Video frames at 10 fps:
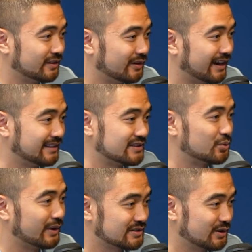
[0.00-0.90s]
You got this
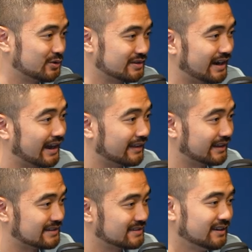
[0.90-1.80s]
West Coast guy
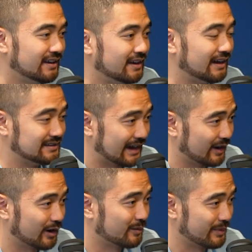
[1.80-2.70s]
that's a
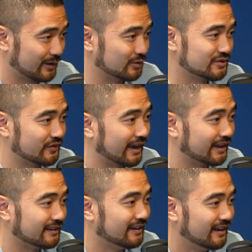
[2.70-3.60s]
diehard Bengals
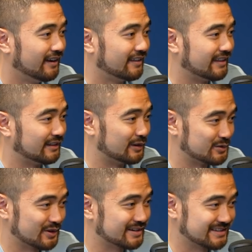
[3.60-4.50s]
fan that
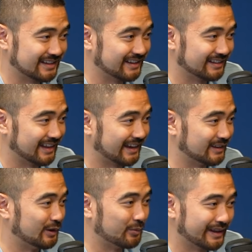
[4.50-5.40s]
knows our city like
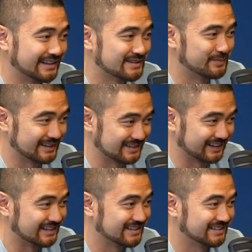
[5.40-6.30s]
nobody's
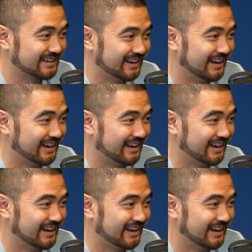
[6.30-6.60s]
business